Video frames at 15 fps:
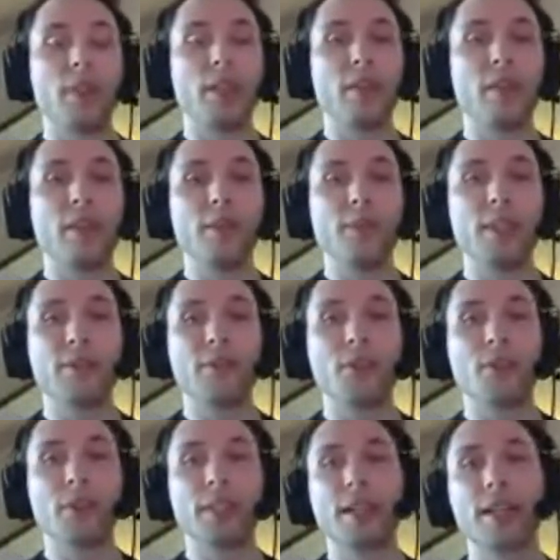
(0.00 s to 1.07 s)
The themes
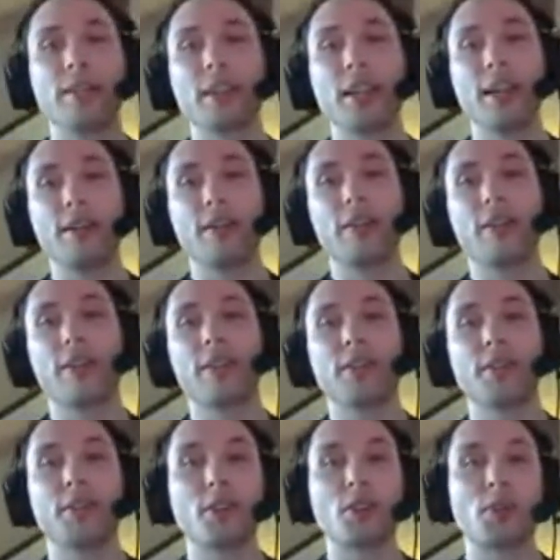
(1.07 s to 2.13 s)
give you a styled
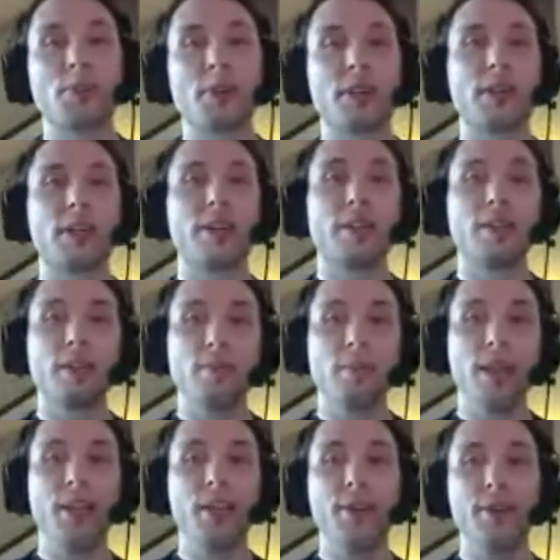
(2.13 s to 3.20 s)
header, search
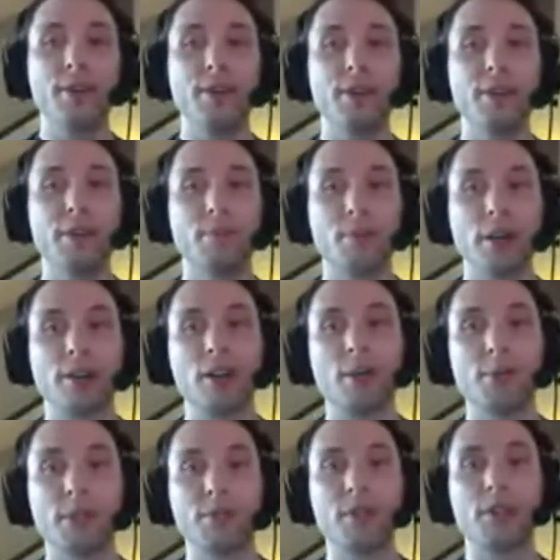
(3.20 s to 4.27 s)
bar, menus,
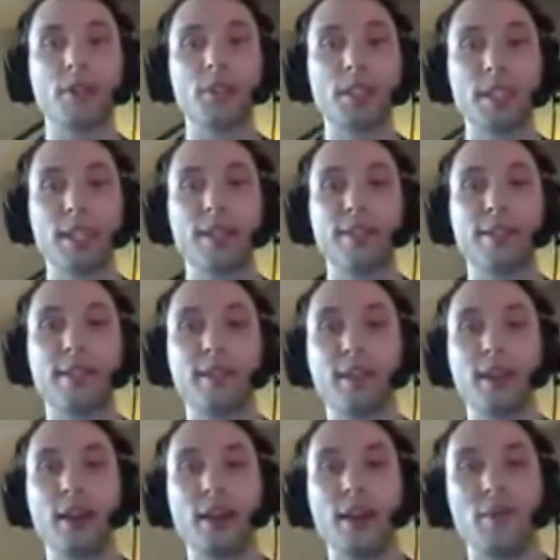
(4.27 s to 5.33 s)
breadcrumbs, footers,
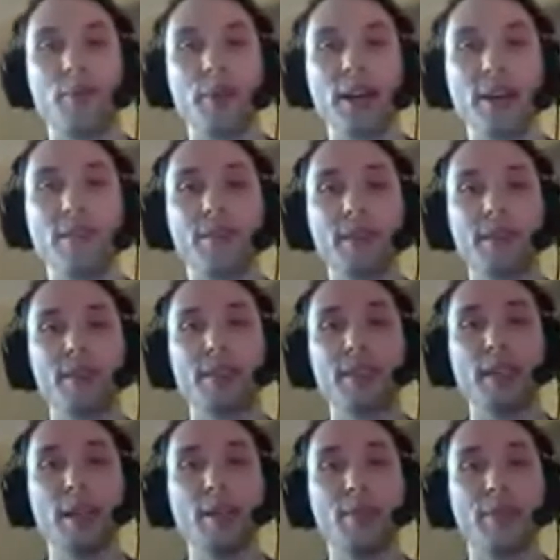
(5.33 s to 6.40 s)
links, and body
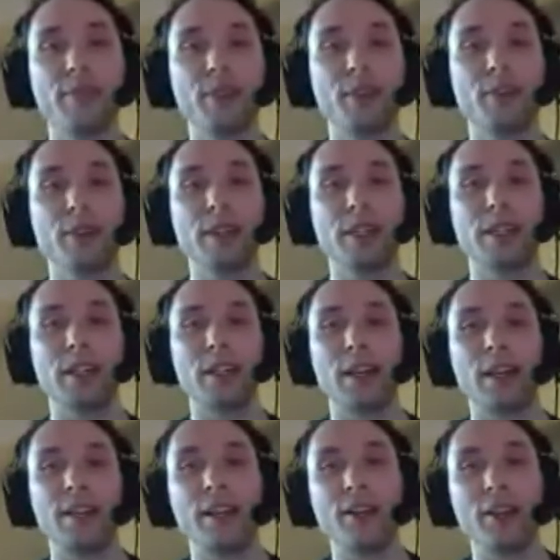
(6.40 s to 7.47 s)
fields, to name a few.
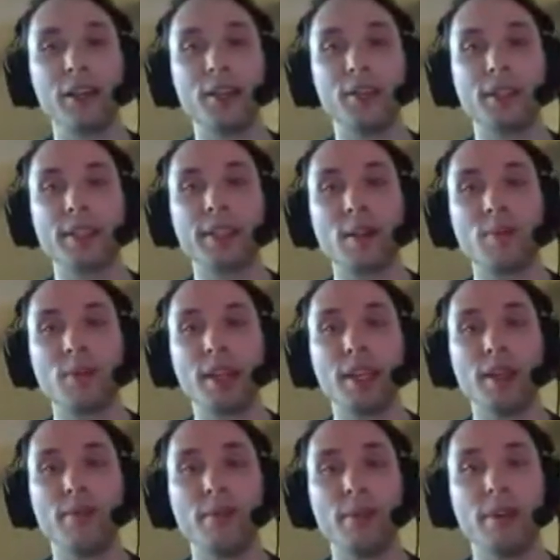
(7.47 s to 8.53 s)
And then you can use the
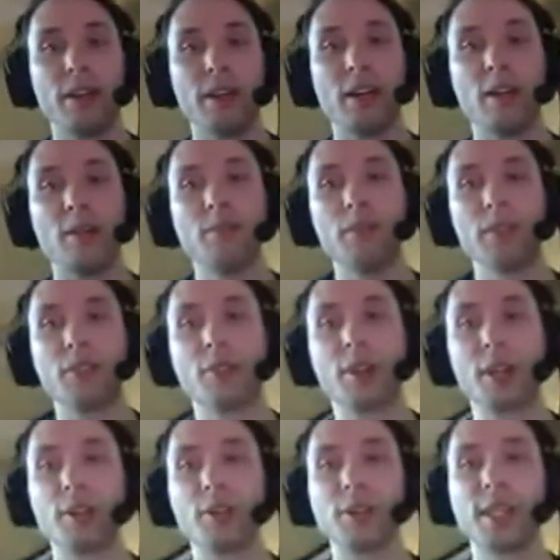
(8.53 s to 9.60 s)
sub-theme
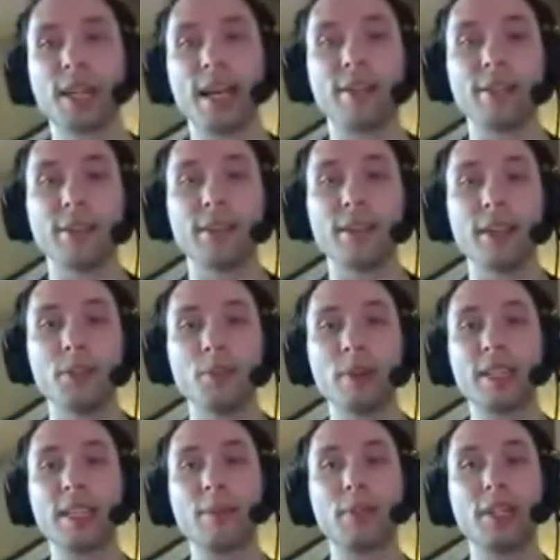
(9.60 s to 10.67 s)
to create your own styles
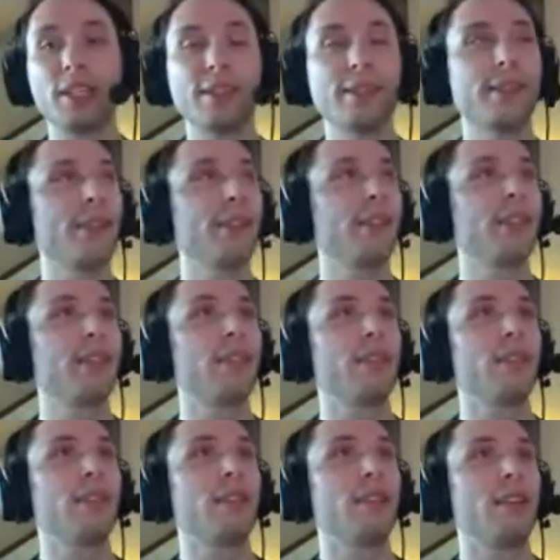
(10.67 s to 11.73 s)
and twig templates,
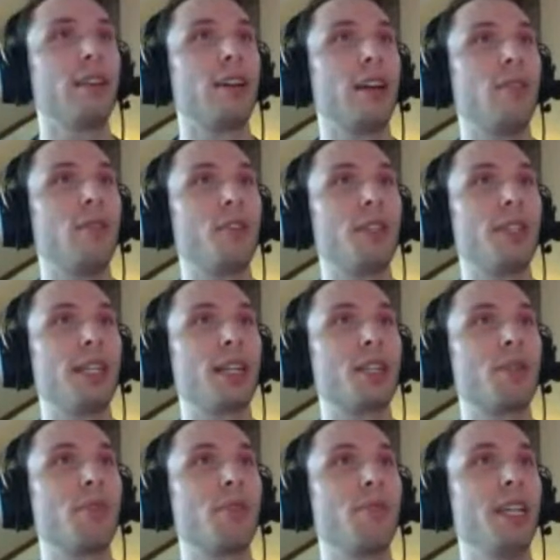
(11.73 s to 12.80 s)
which
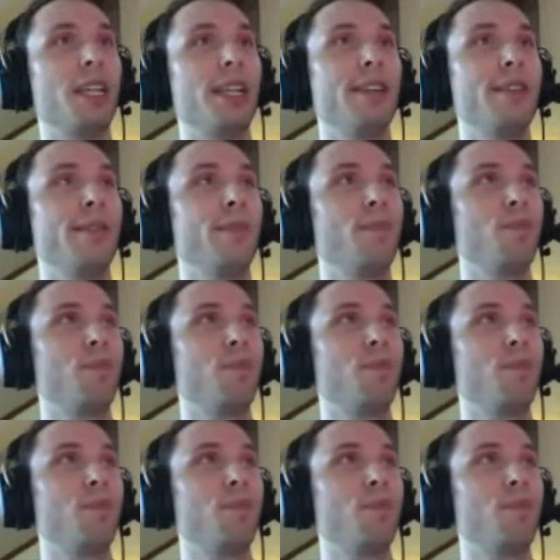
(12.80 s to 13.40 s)
is actually what we did.